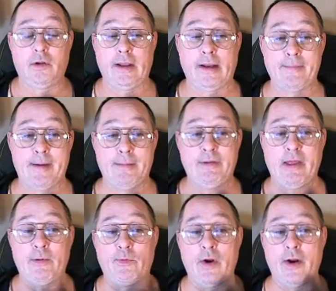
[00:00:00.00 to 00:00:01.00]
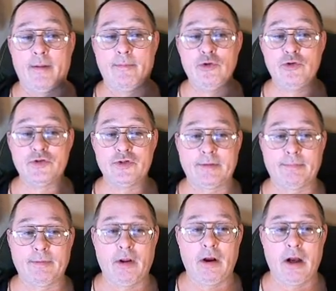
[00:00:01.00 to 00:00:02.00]
like maybe they run a
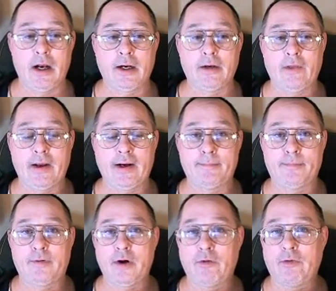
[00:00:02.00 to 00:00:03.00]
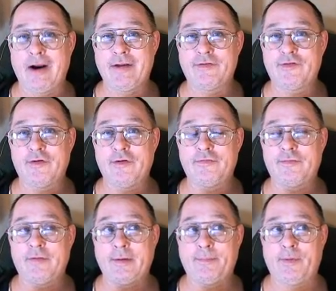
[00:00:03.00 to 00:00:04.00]
music blog, like a
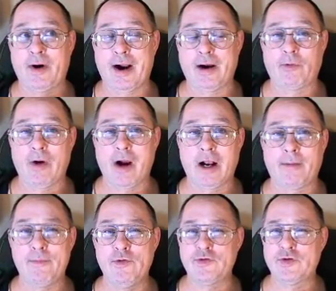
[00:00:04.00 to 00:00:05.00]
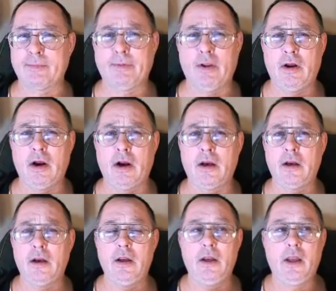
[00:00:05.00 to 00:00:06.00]
progressive, like prog rock music blog,
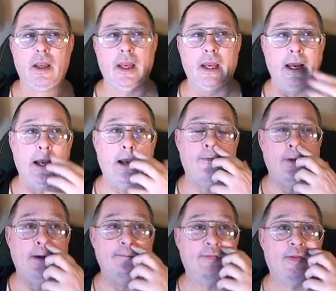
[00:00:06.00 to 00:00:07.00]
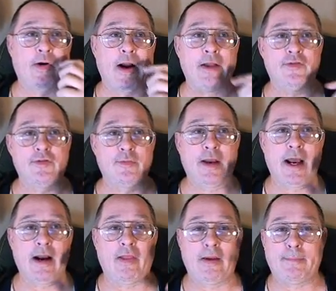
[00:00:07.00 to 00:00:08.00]
and they they're on some
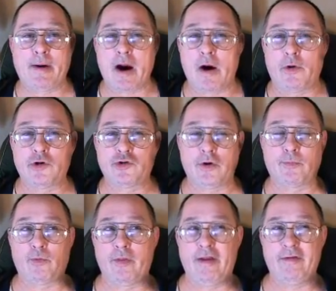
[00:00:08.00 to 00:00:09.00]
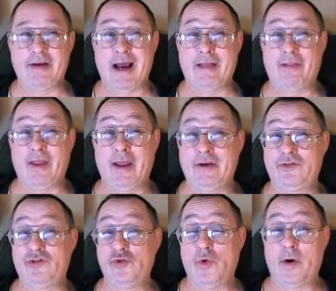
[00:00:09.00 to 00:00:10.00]
kind of like power trip where they've got like
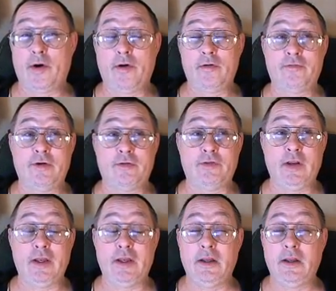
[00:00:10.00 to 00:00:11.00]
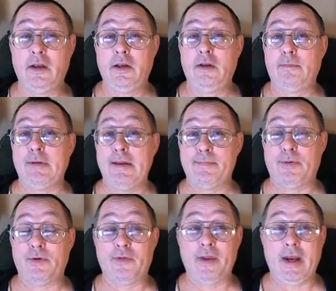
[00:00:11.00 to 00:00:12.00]
250
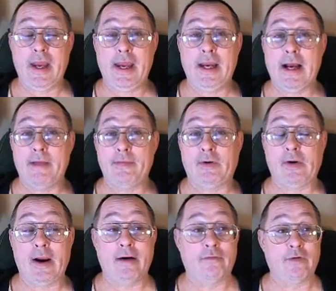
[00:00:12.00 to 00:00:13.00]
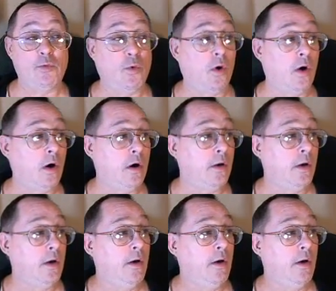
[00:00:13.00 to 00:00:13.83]
people that hang on their every word.